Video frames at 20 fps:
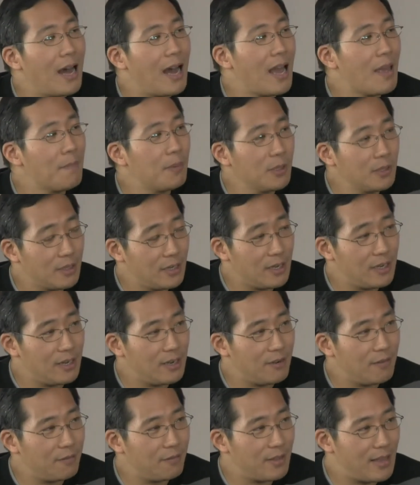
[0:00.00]
I
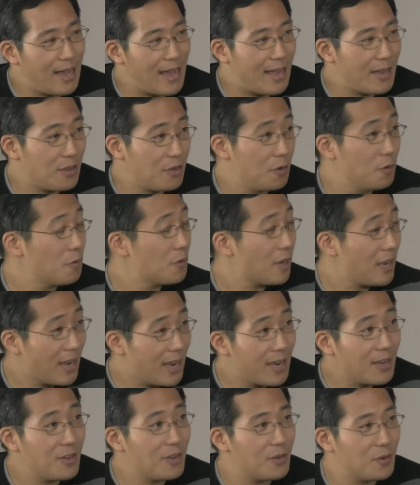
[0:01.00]
believe that you
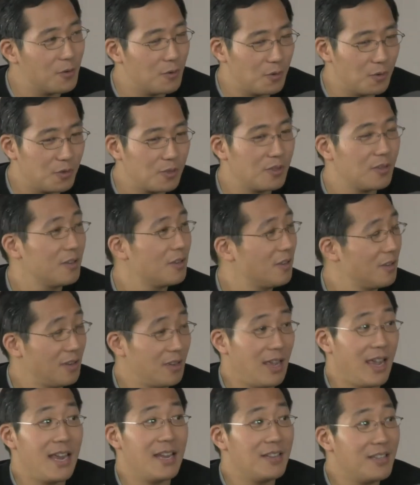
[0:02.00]
can use
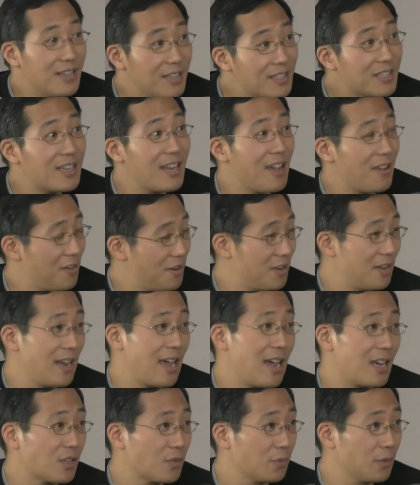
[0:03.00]
a discounted
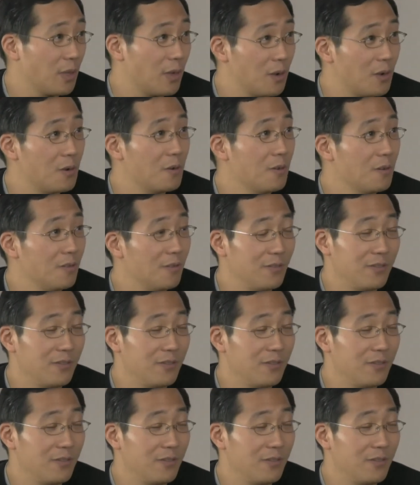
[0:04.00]
cash flow